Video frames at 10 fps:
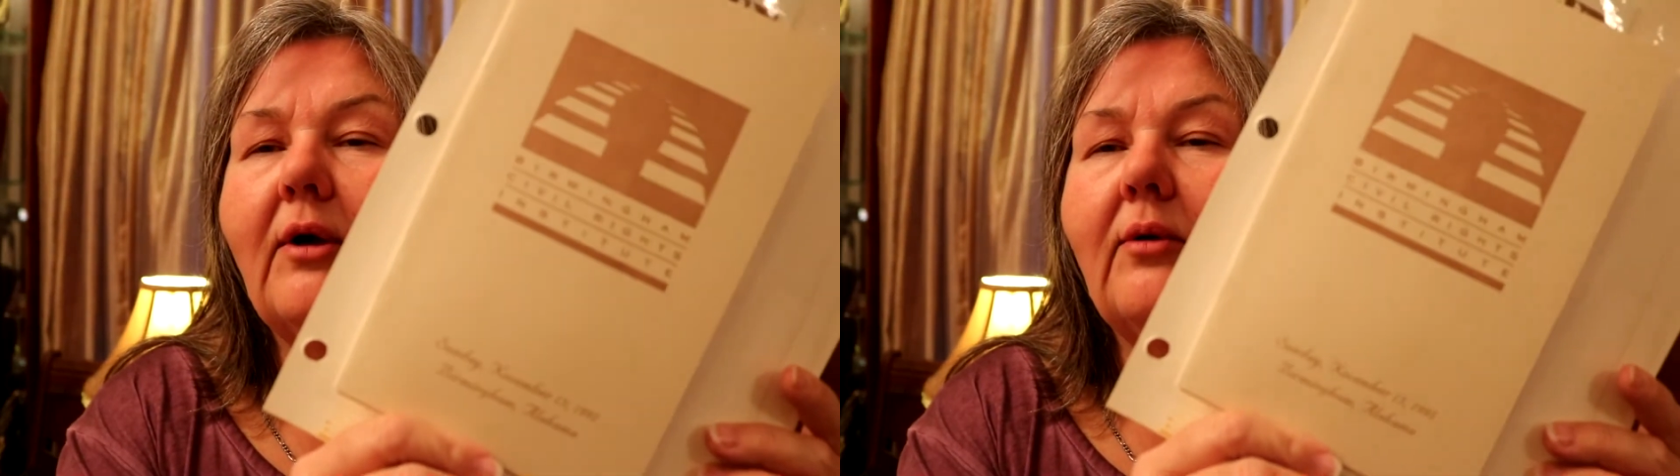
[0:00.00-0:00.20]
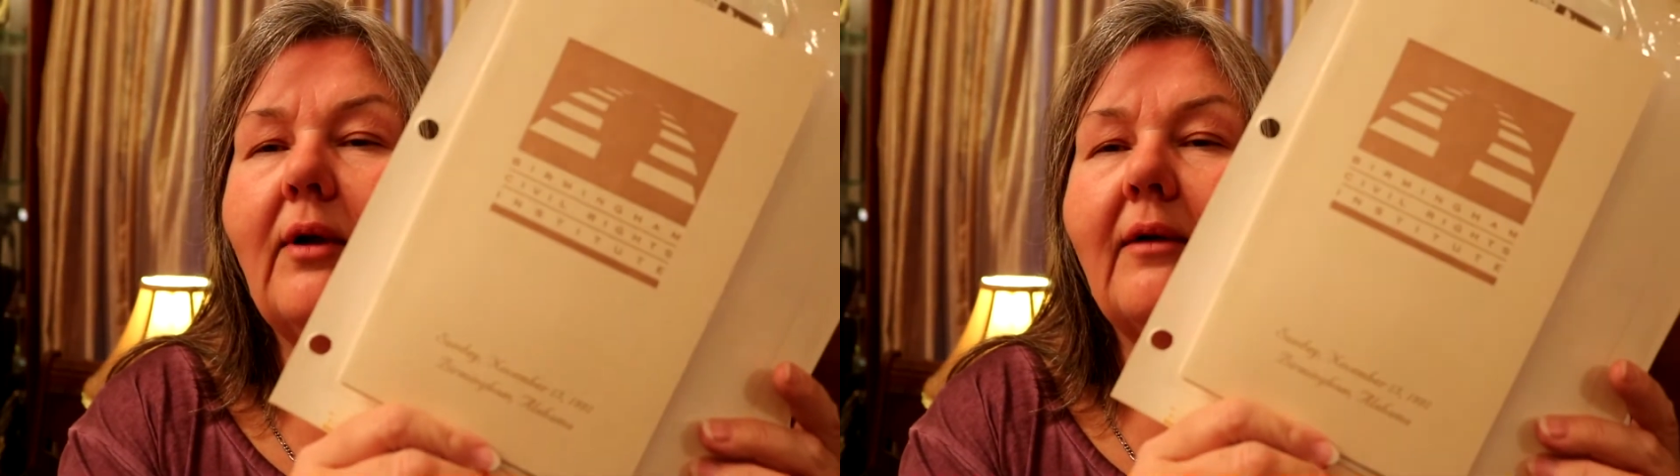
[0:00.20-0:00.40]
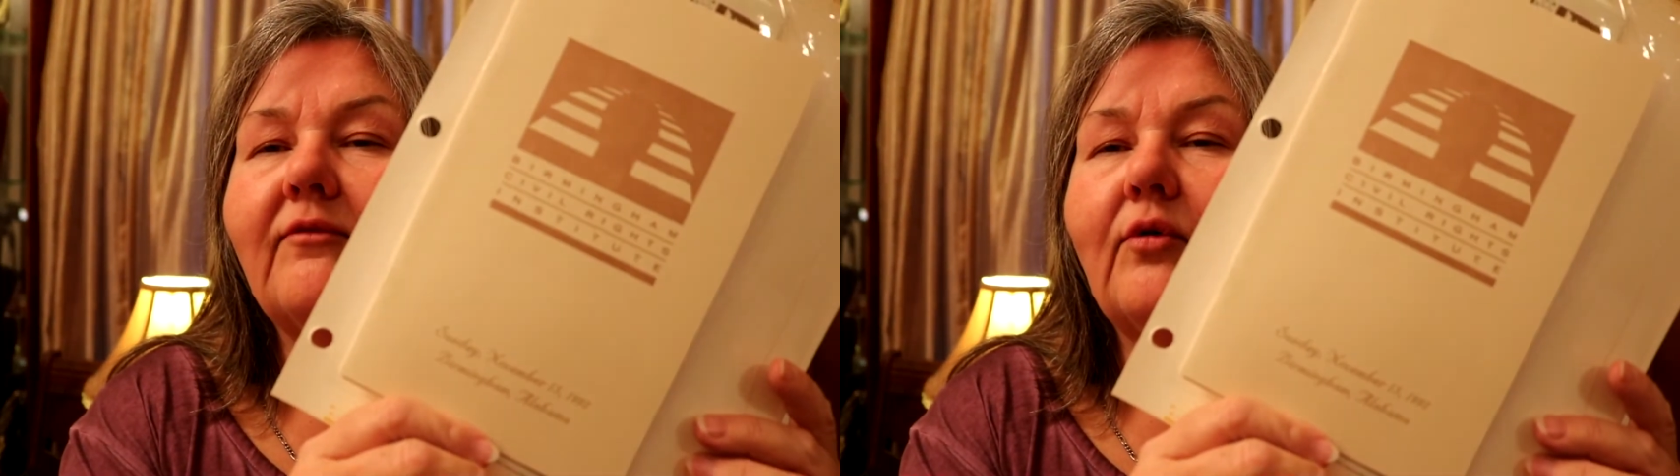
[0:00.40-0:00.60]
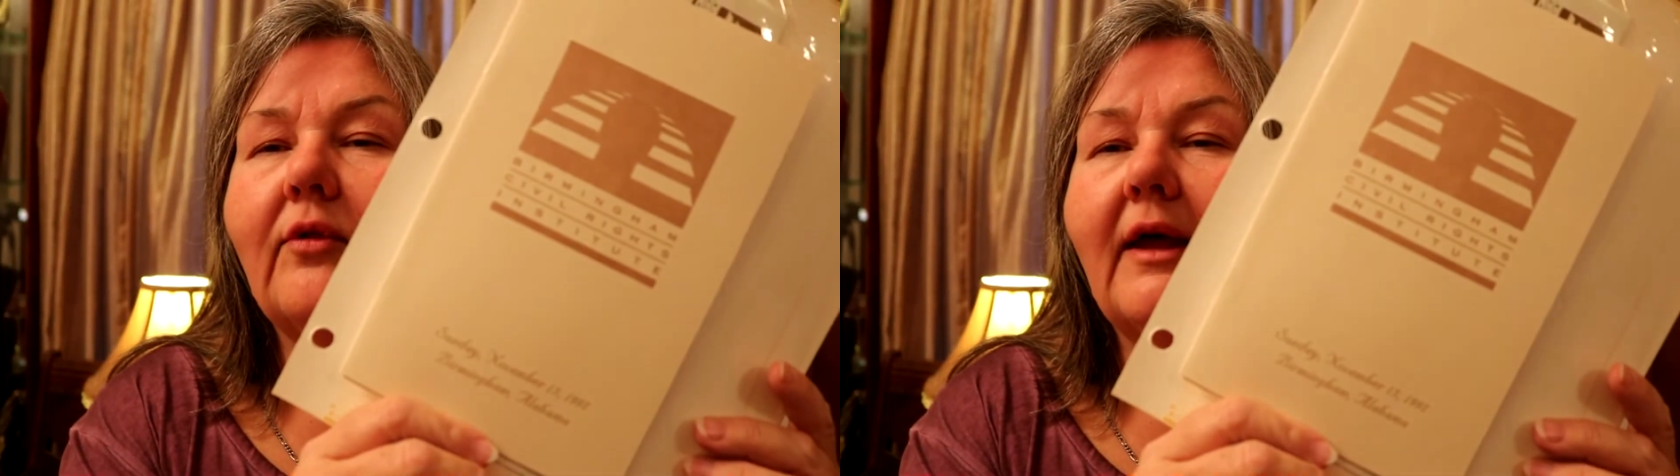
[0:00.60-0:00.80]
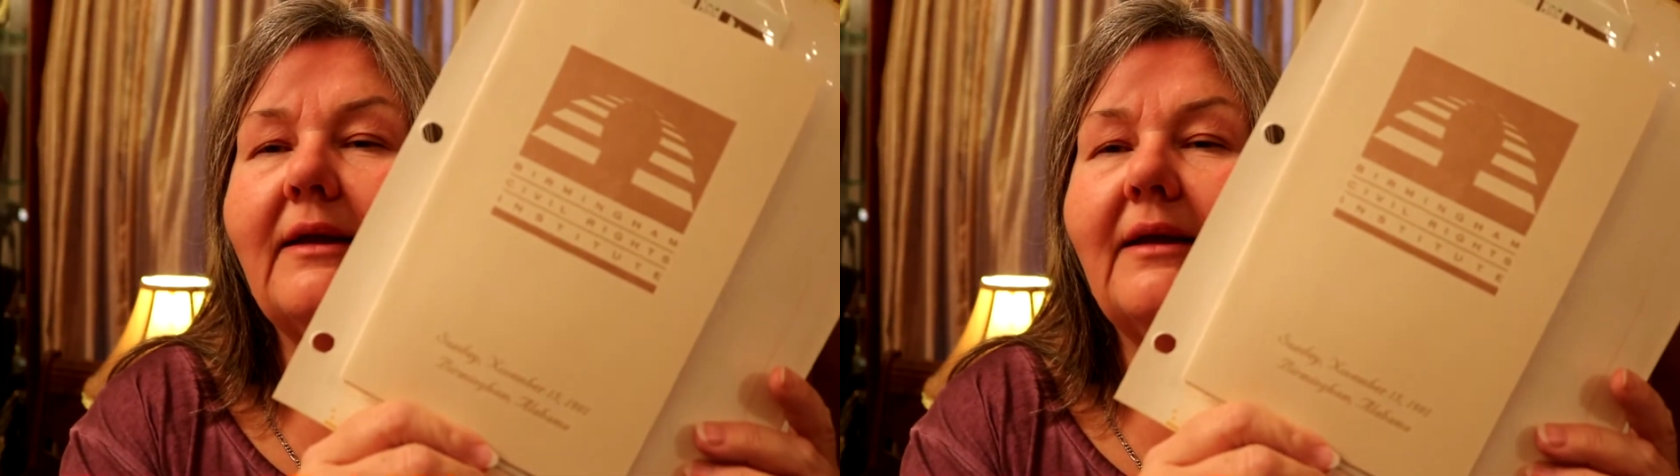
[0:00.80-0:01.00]
program
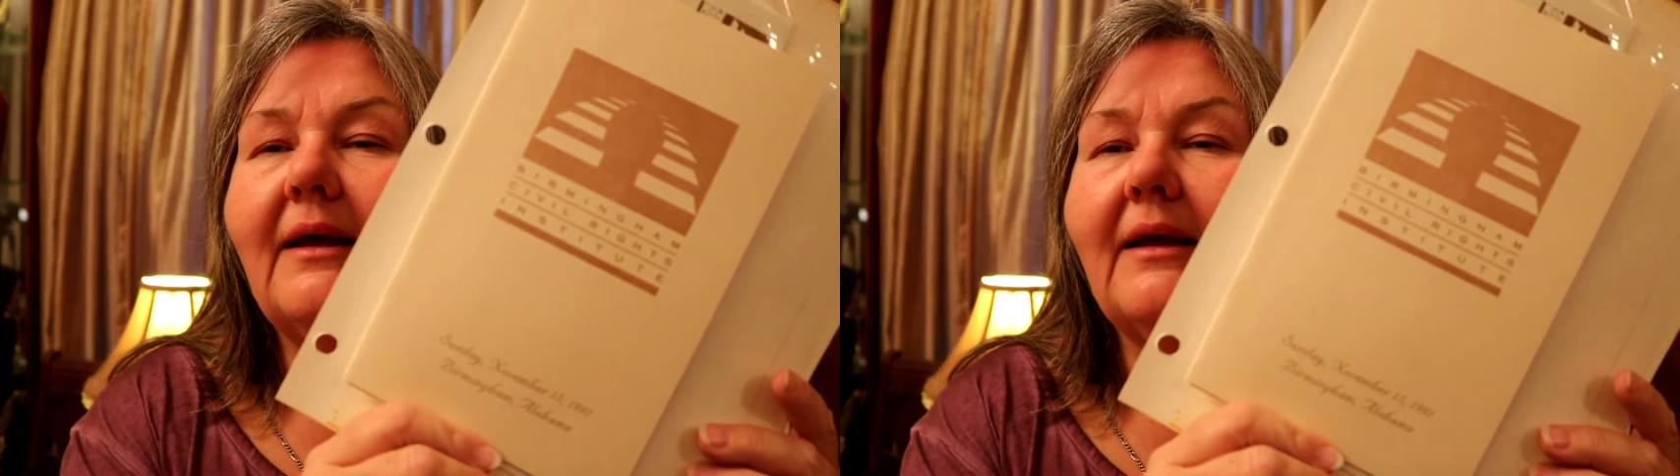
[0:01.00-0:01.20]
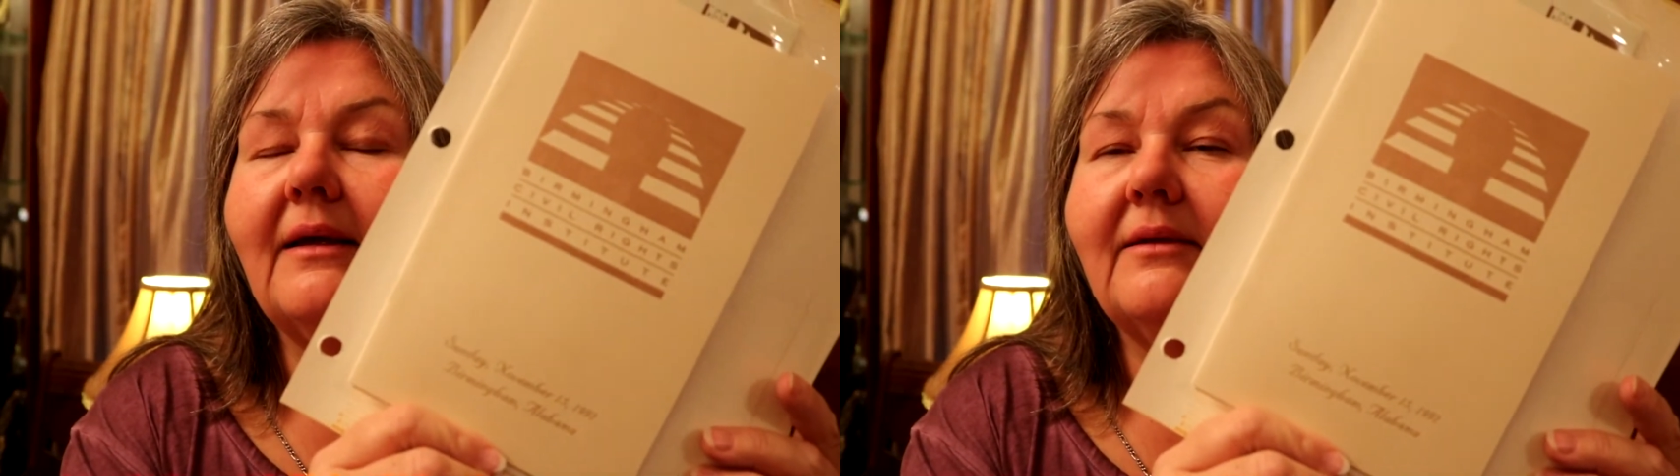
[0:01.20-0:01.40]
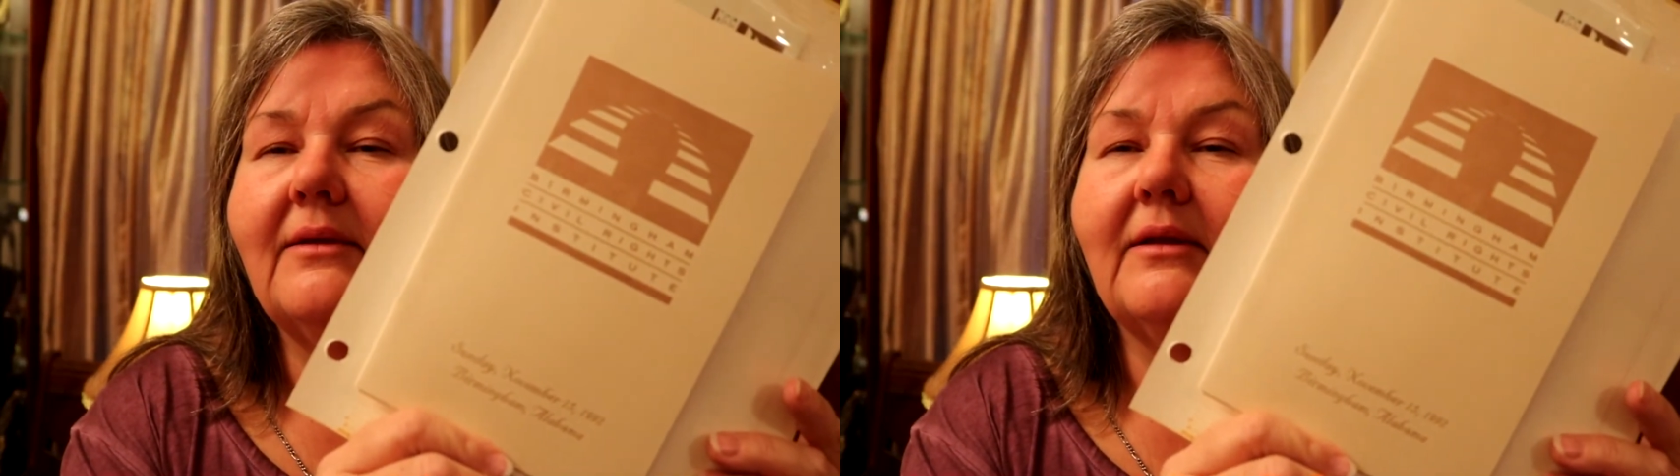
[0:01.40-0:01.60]
for that day